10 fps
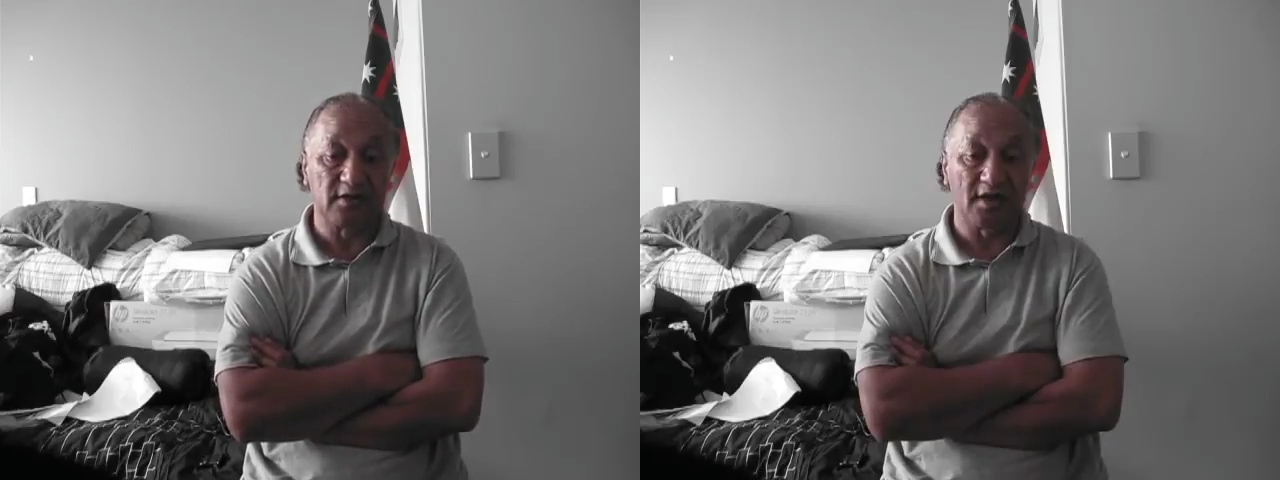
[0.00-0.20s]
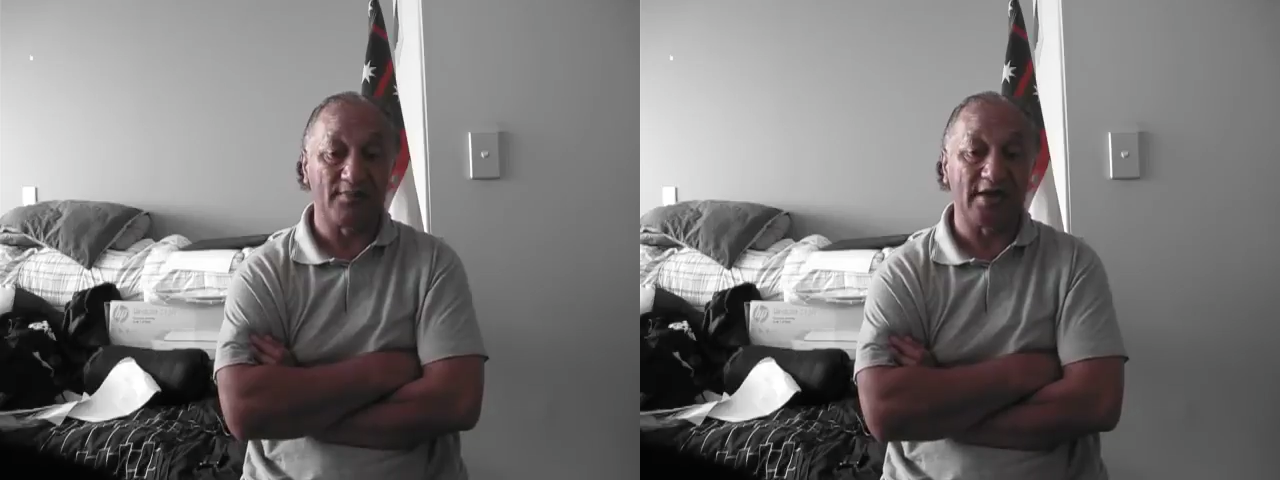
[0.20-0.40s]

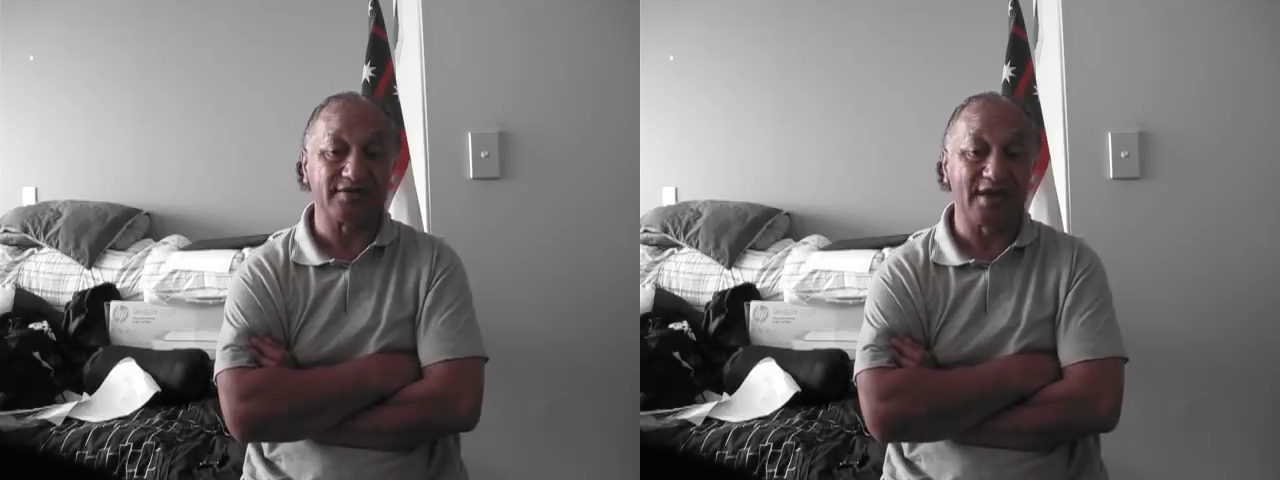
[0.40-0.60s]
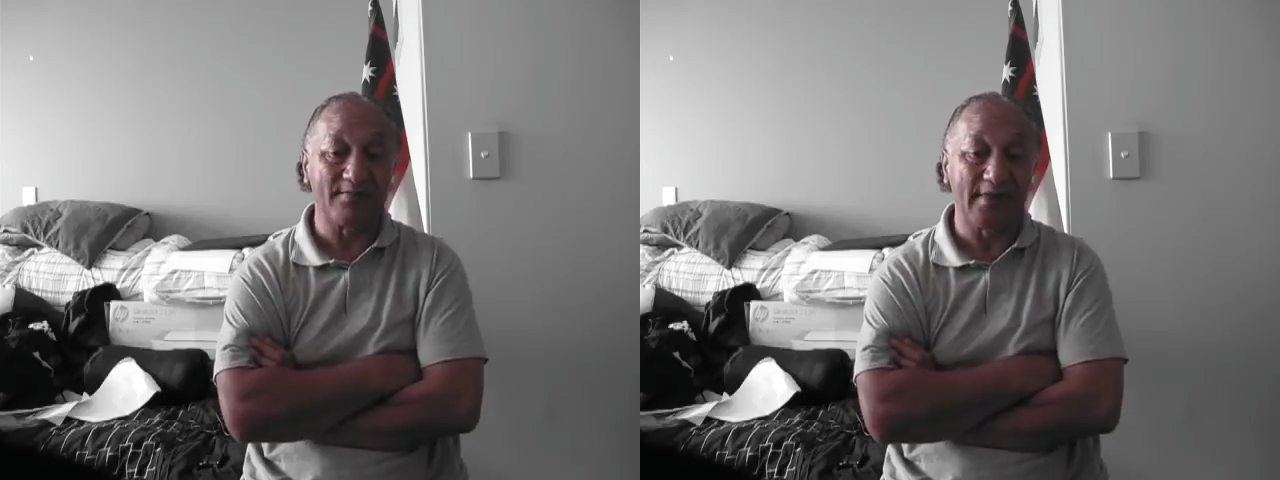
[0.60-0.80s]
about
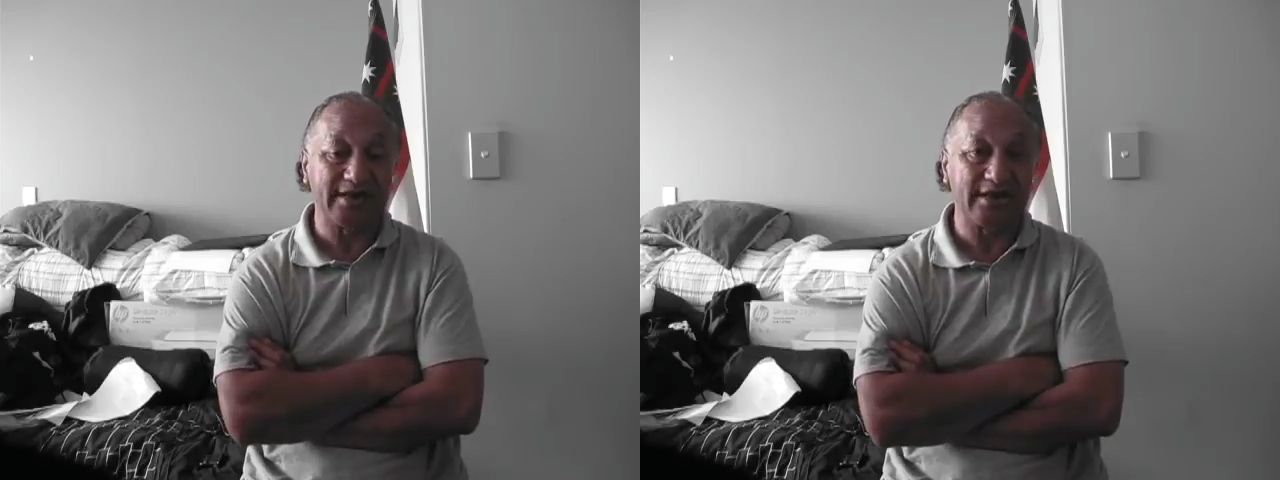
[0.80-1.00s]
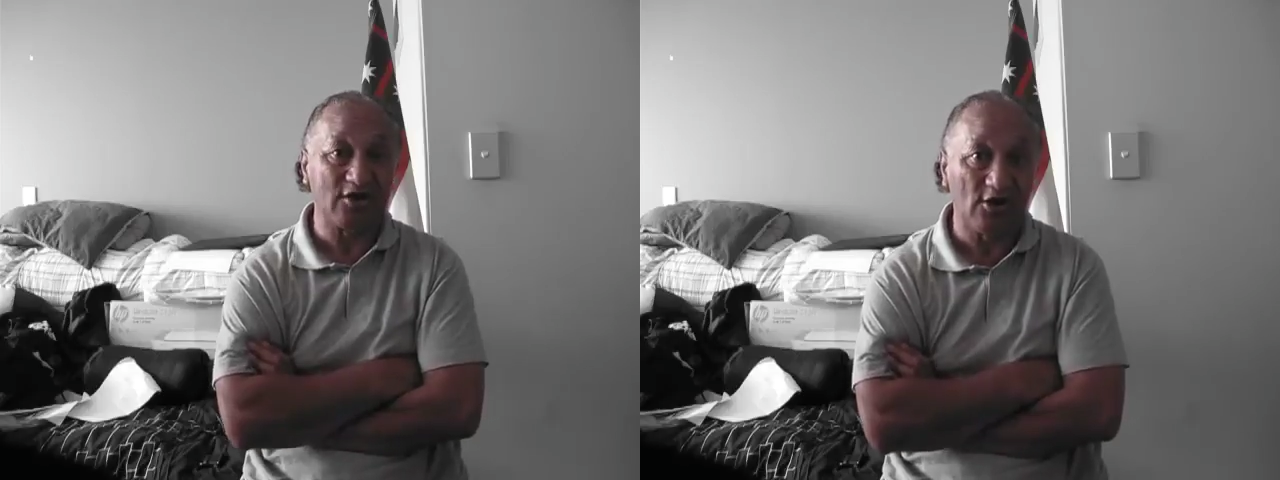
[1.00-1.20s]
the
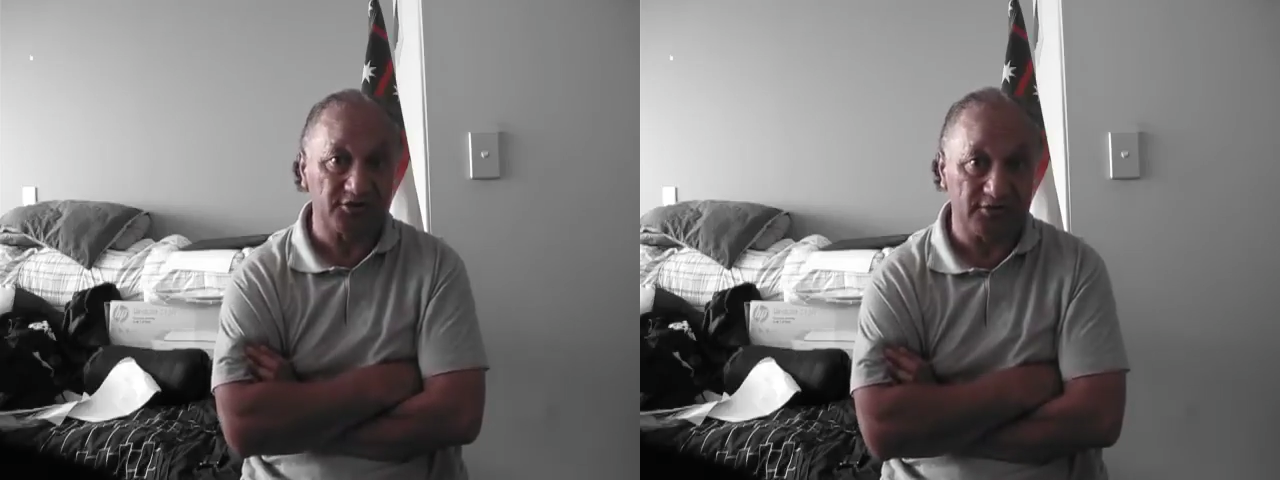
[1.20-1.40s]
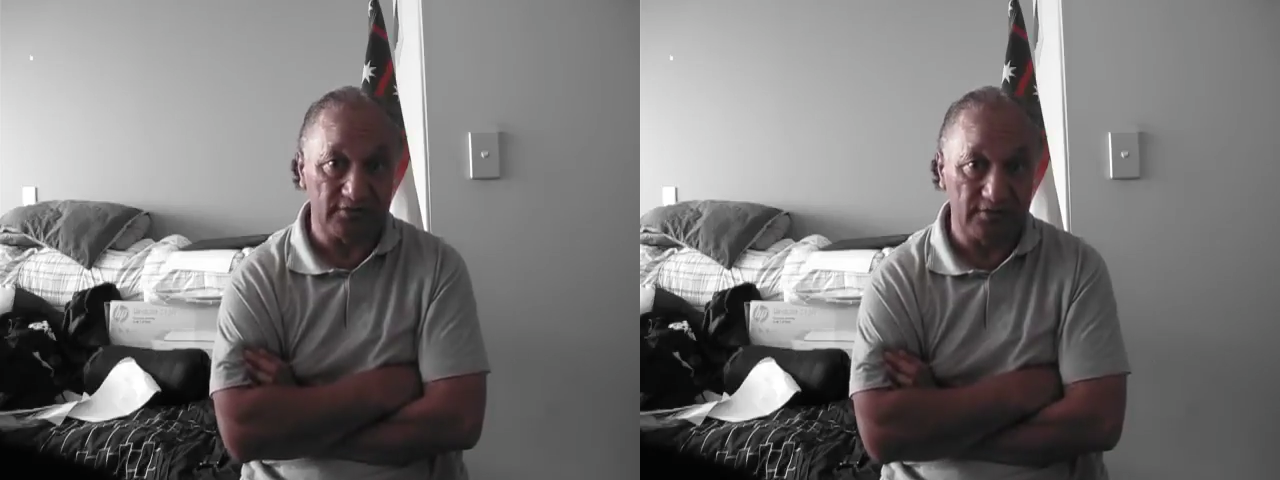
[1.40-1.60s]
money got you.